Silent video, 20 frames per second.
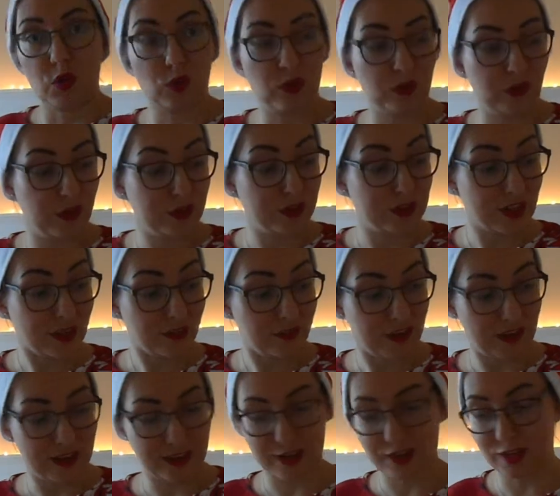all of her stuff
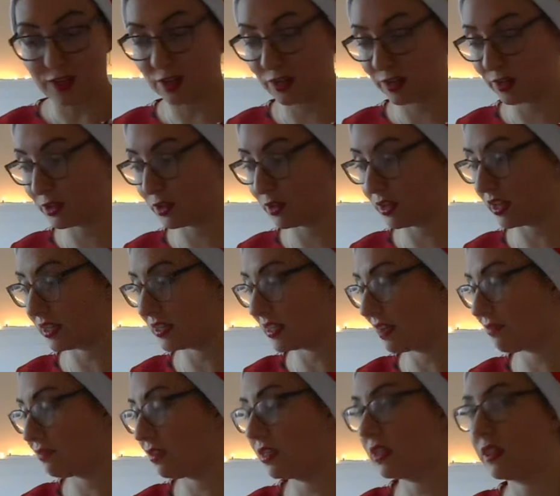in. So that is
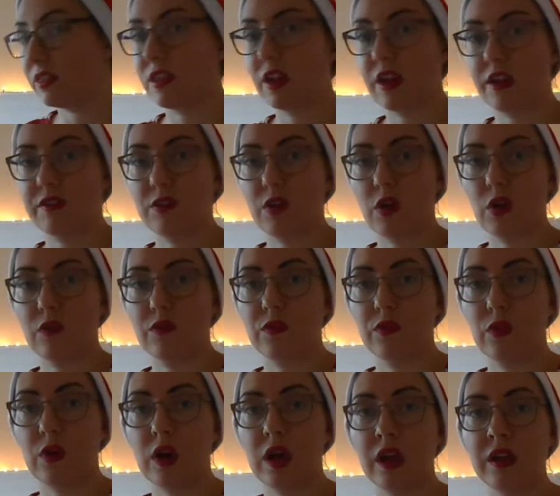everything that I've got
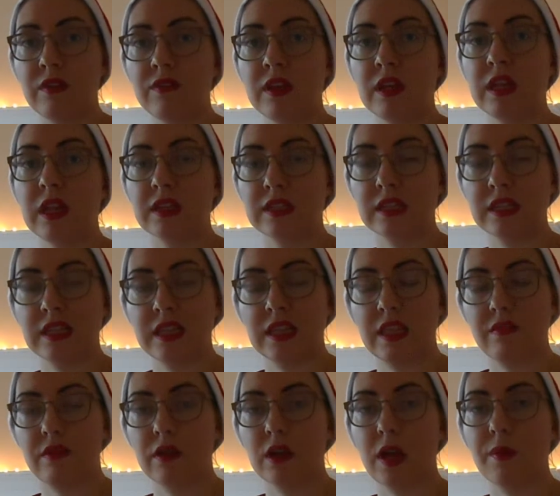for Ivy. As I said,
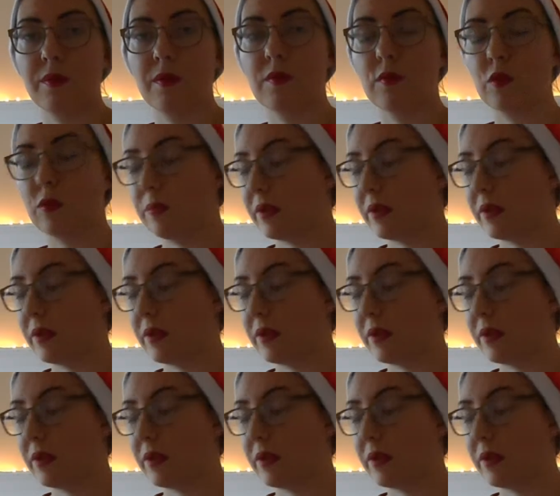there are a couple more